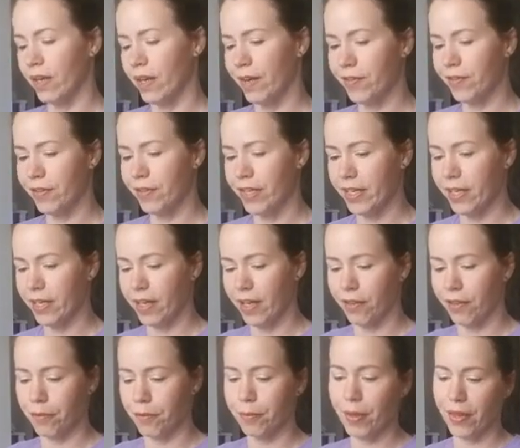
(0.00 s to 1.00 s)
every
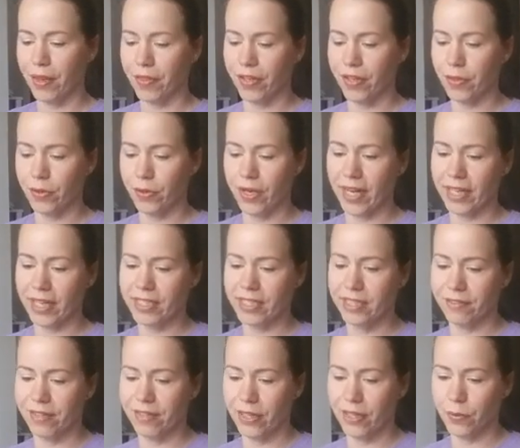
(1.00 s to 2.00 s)
other month I do an
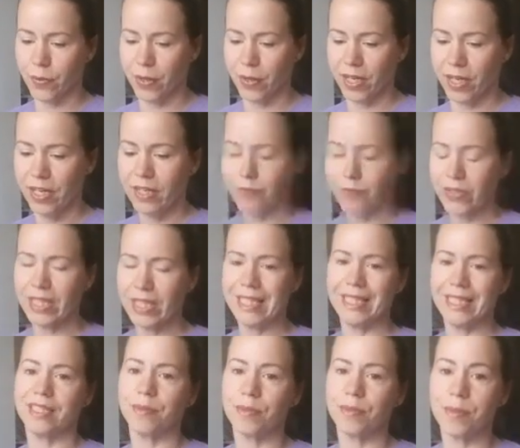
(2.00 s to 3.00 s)
activity where I
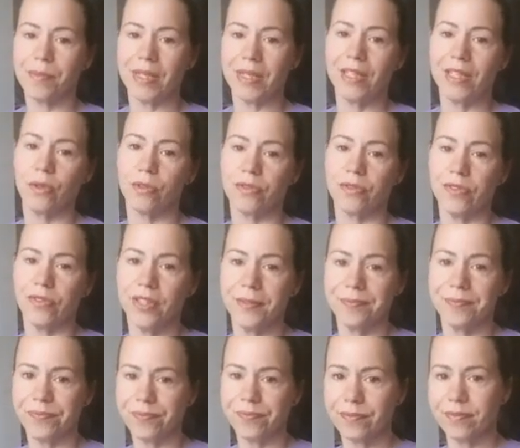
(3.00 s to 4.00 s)
teach them something
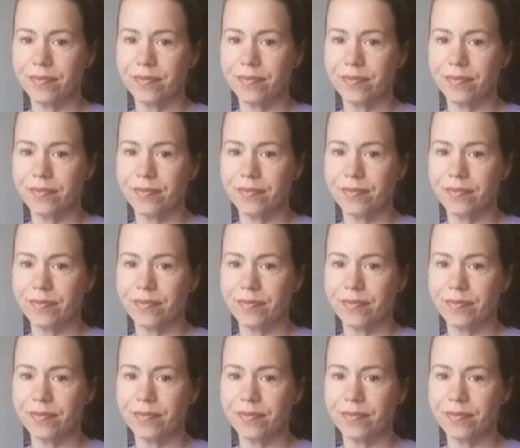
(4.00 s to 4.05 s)
useful.